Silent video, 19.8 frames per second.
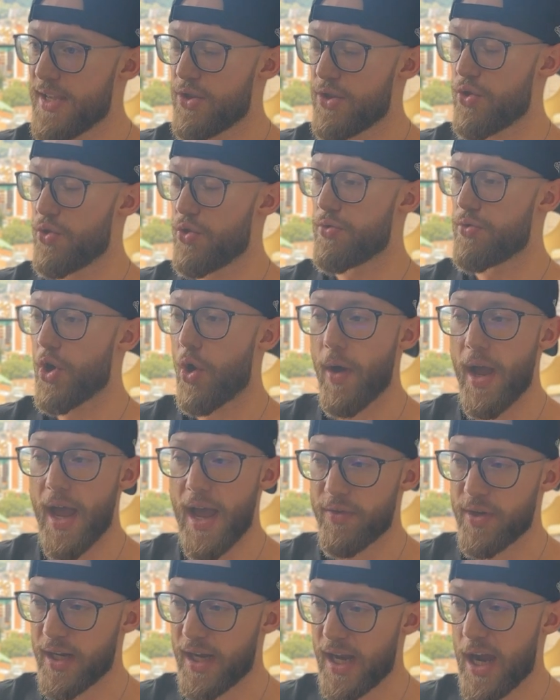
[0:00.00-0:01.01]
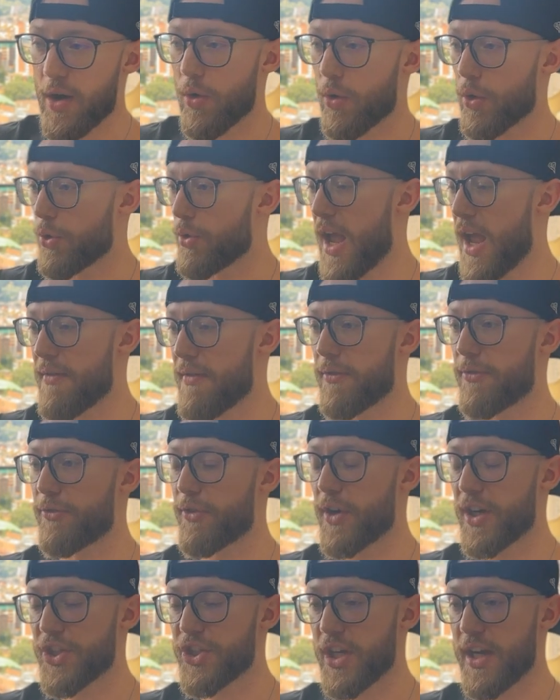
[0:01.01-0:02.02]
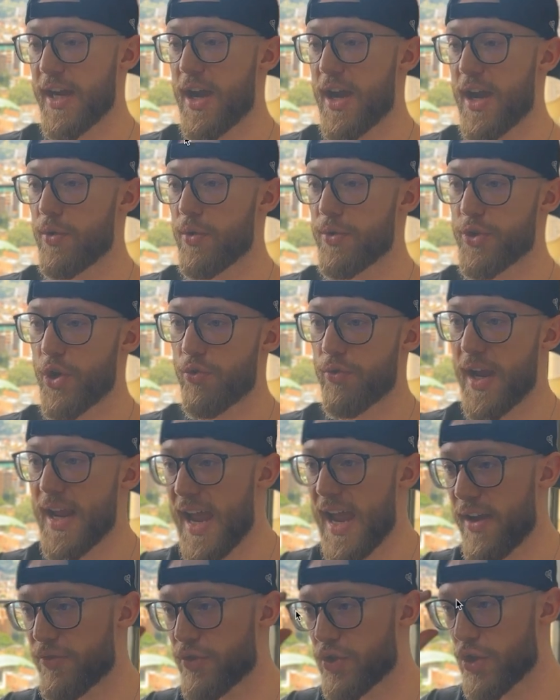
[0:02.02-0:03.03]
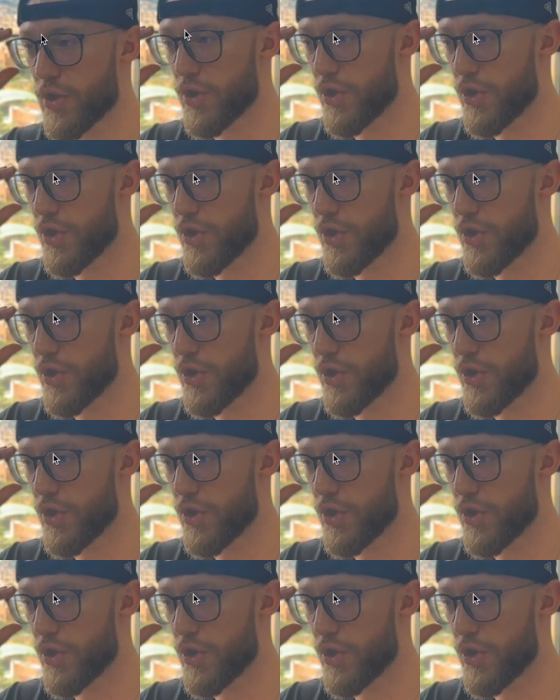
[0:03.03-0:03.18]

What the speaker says: you don't have an account or you have a fresh account. So right after